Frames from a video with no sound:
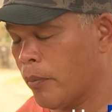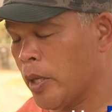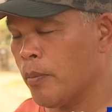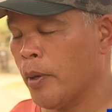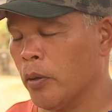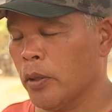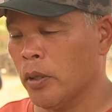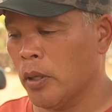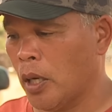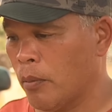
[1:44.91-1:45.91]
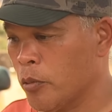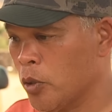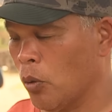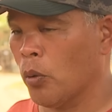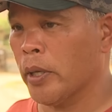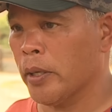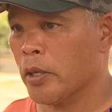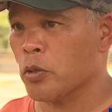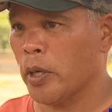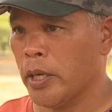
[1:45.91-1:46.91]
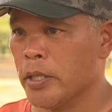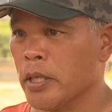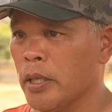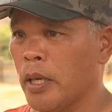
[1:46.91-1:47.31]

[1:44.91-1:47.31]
email Joe Logan yesterday. He said